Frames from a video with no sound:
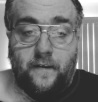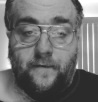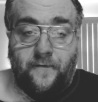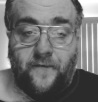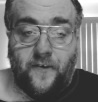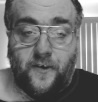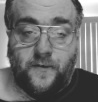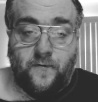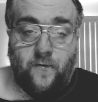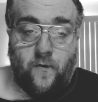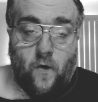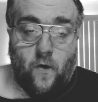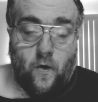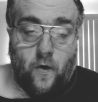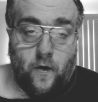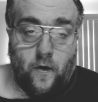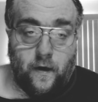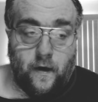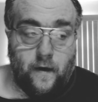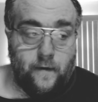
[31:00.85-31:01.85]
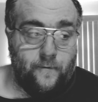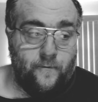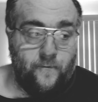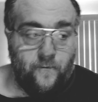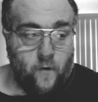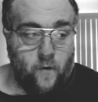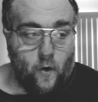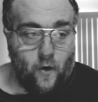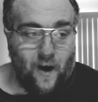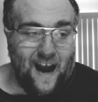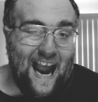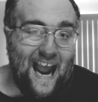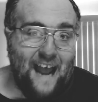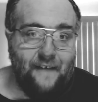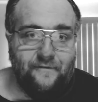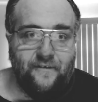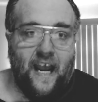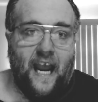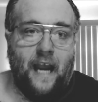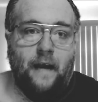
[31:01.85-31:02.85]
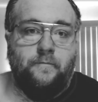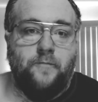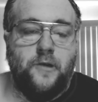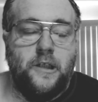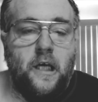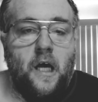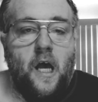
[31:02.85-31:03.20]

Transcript: the first four four half games